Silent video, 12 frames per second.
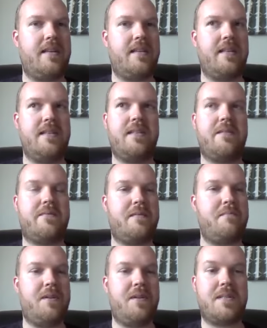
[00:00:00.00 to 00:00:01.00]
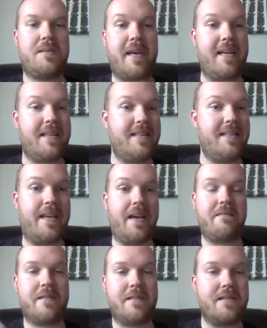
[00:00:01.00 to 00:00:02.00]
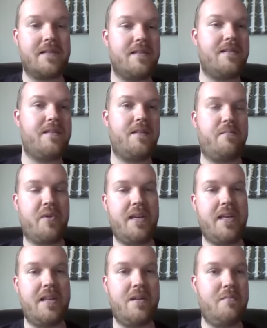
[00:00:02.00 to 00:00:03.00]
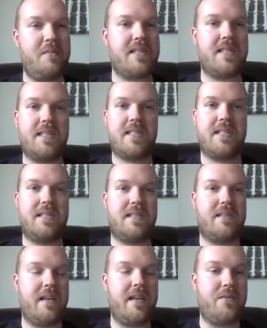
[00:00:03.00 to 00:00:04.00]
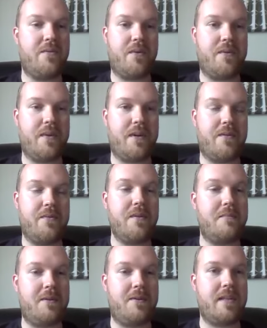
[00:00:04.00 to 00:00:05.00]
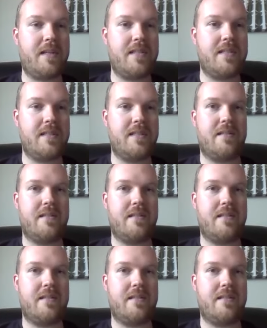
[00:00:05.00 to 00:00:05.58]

these different municipalities' efforts to bring in new businesses and grow their own communities.